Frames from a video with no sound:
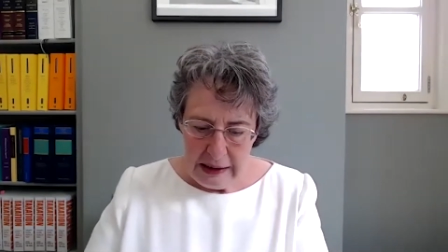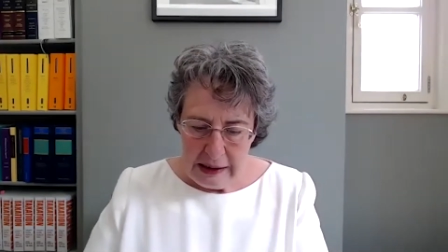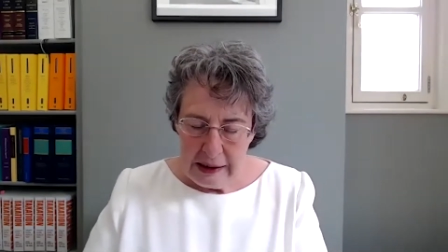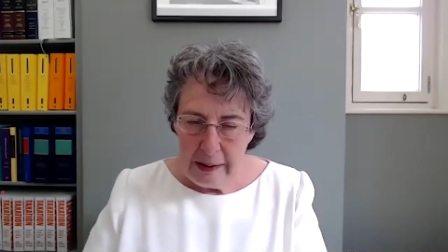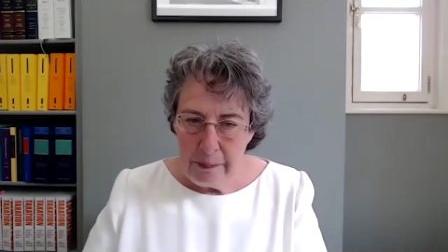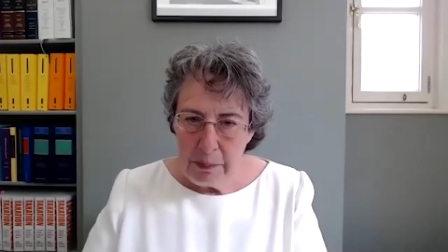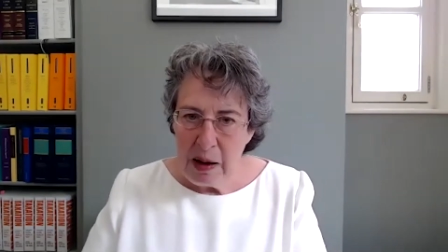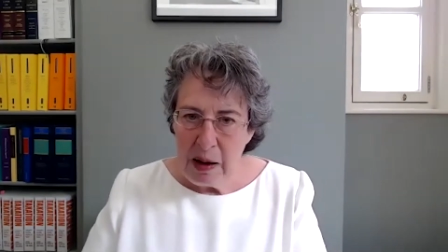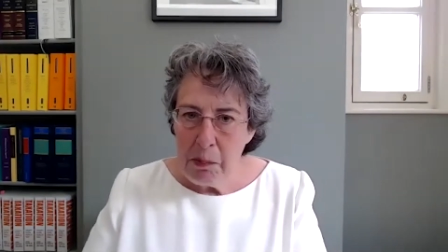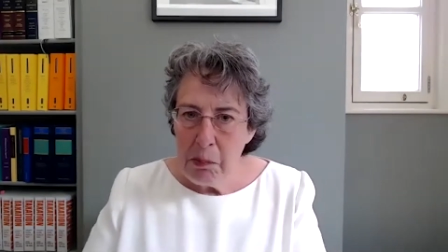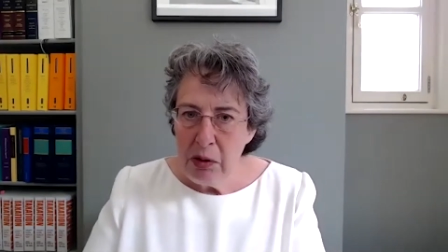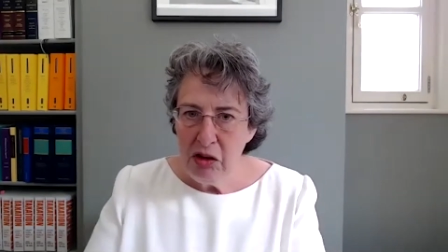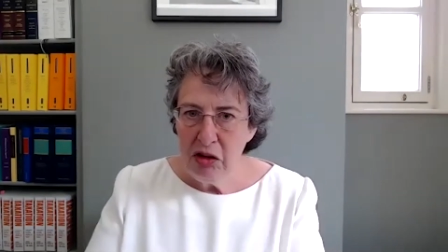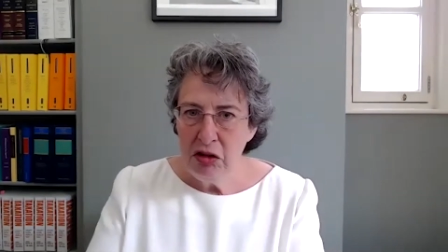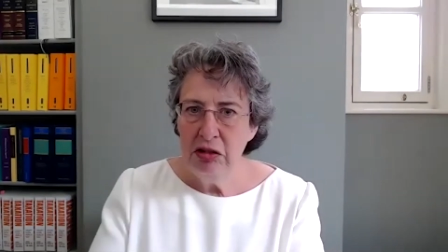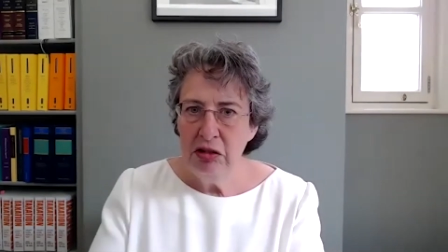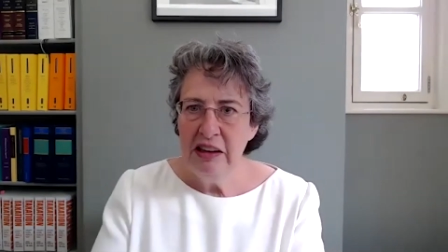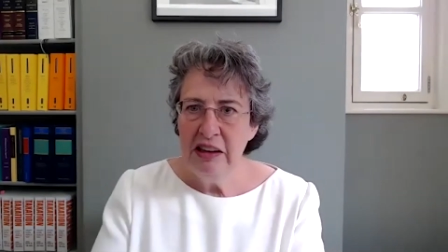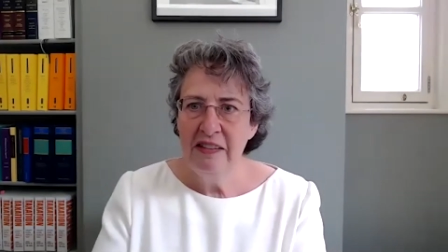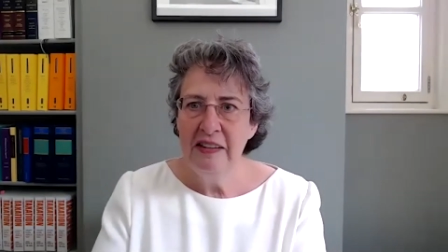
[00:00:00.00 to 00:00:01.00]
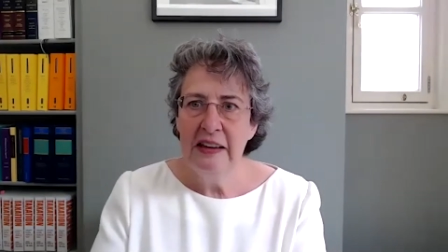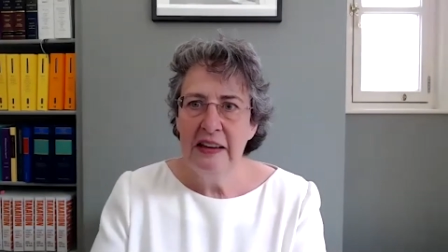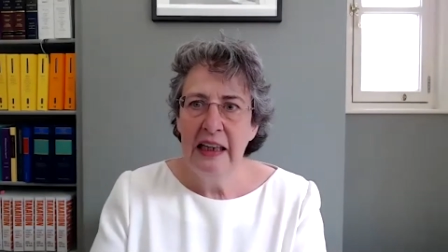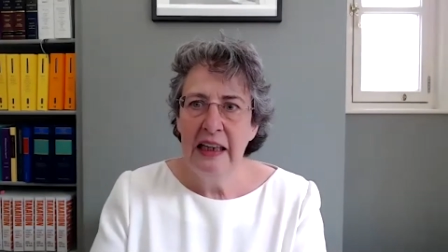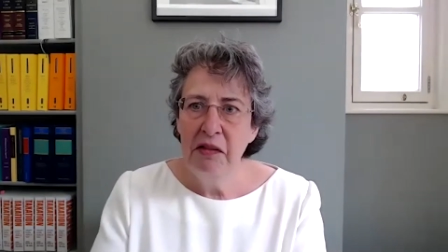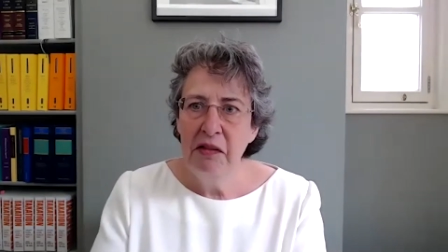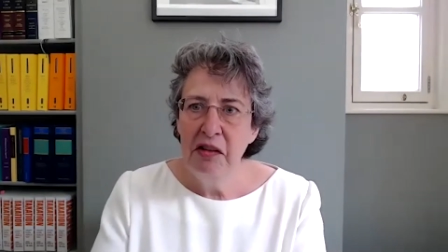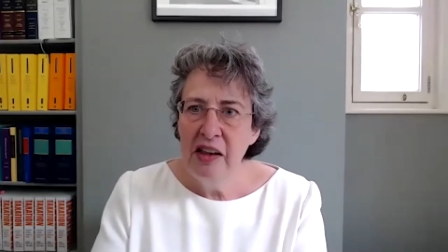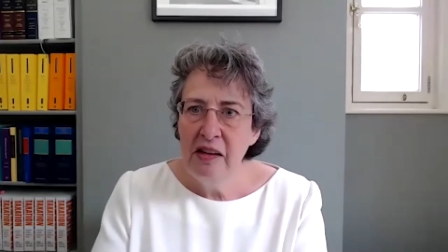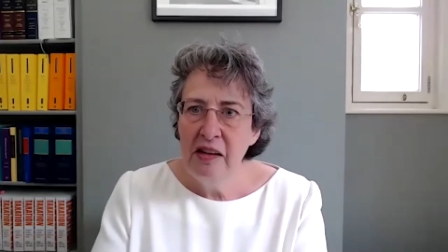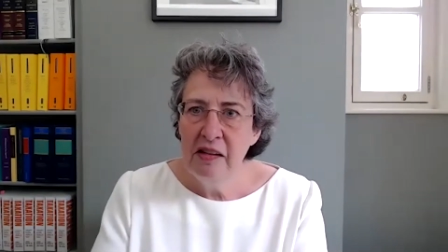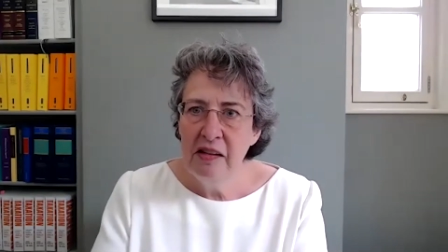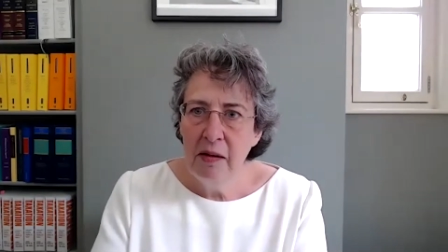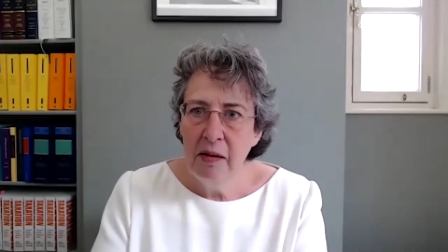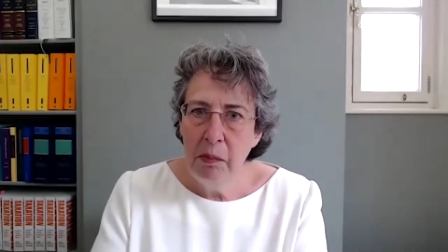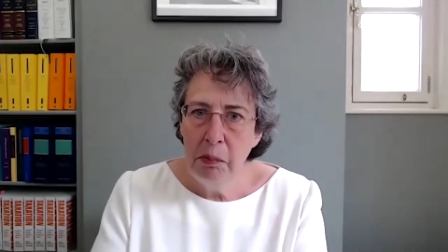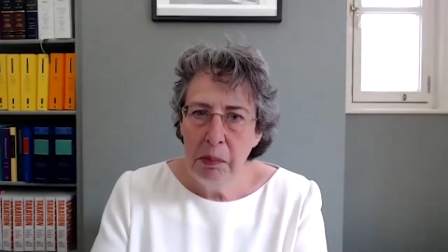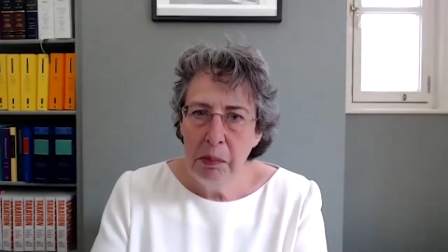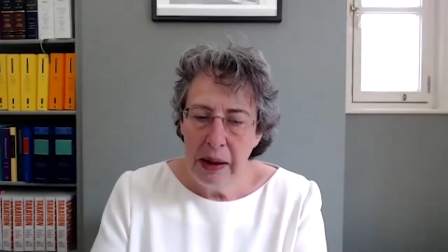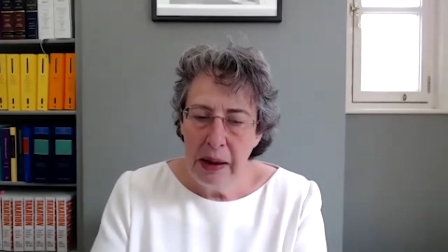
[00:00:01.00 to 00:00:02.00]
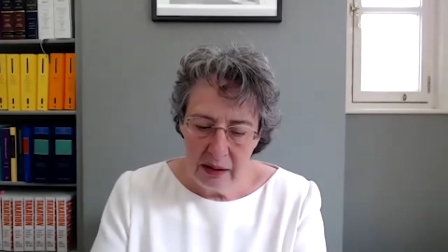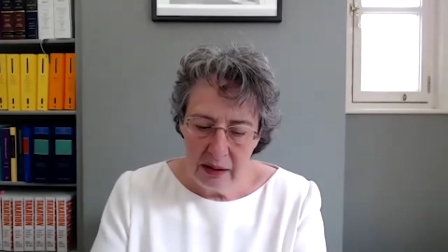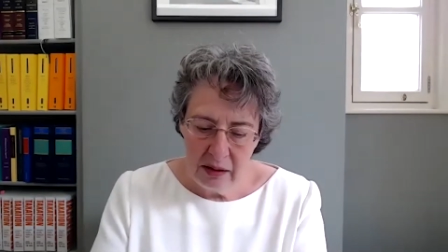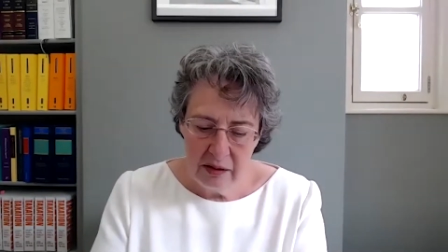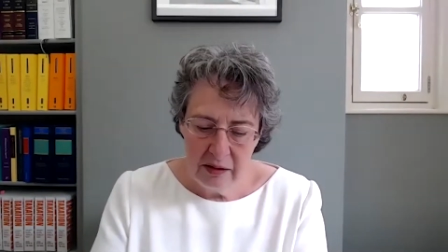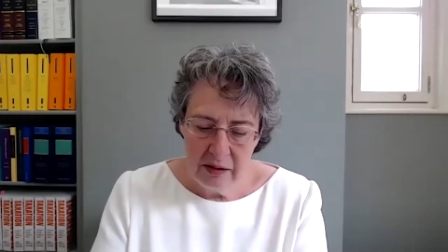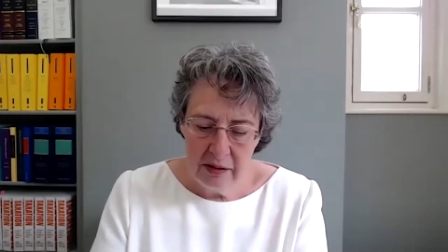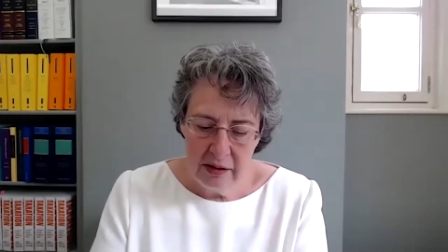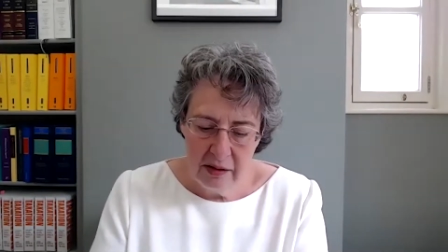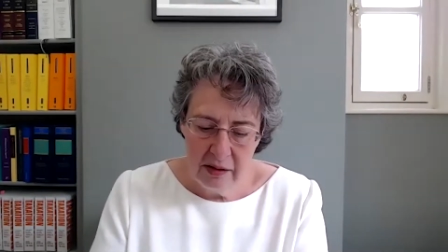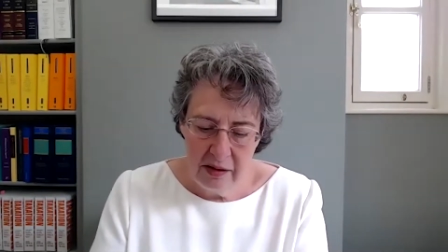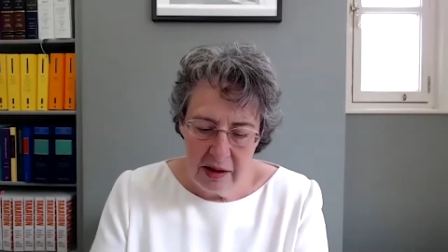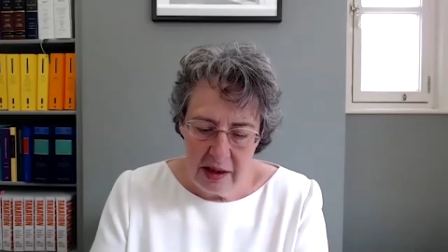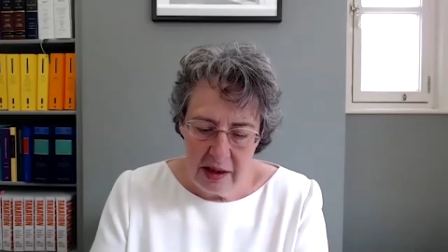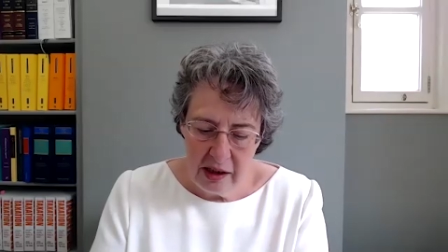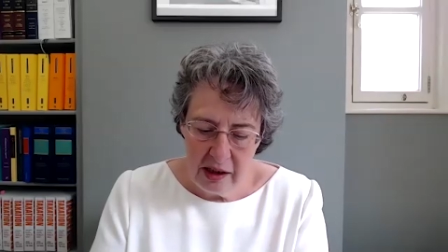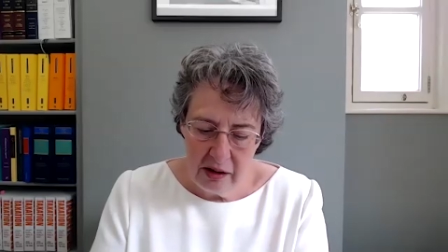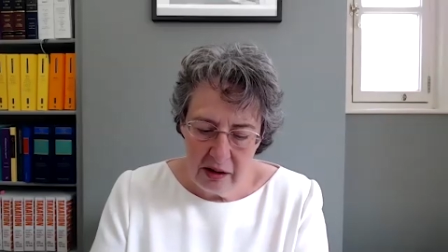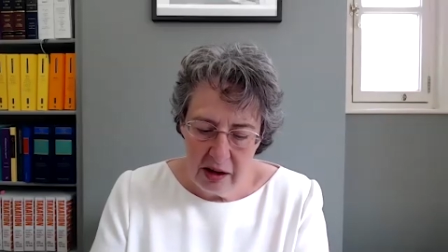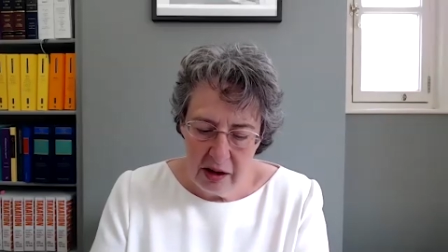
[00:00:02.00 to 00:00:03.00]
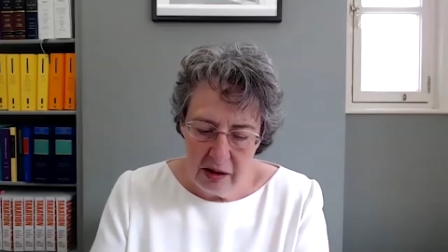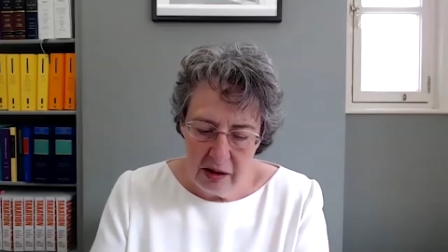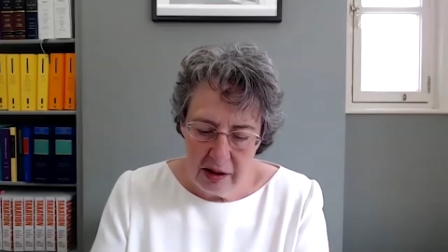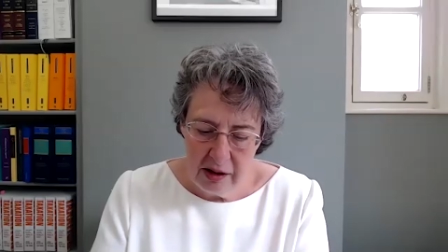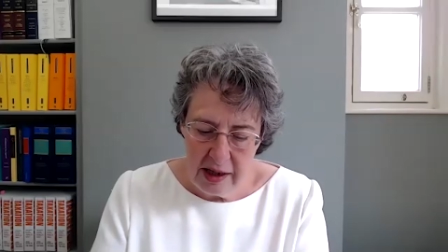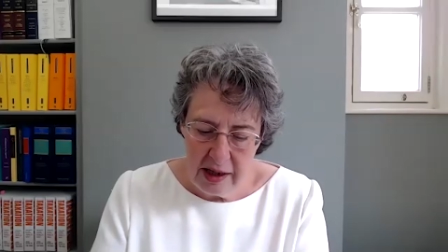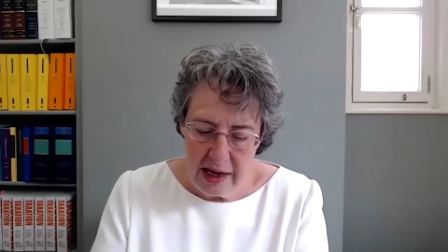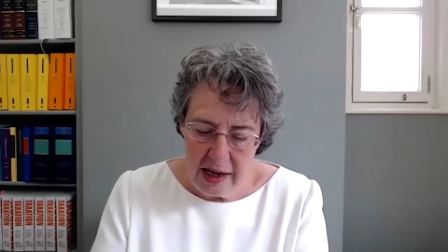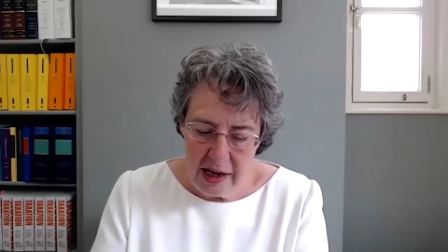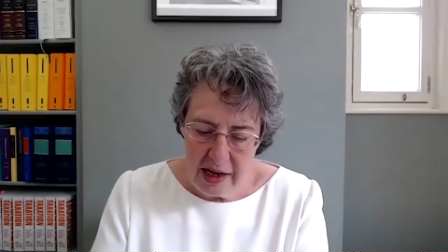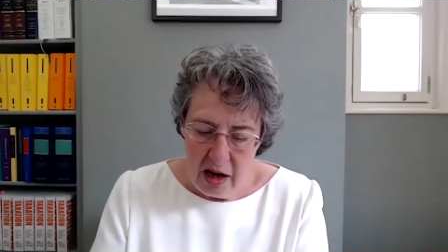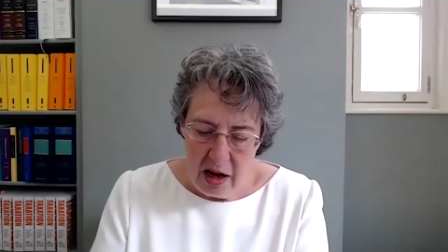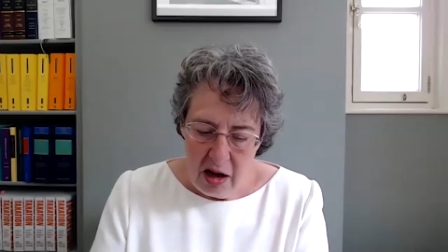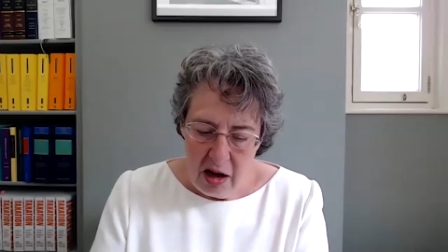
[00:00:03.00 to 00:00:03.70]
Um, and most recently, I've seen some banks saying that they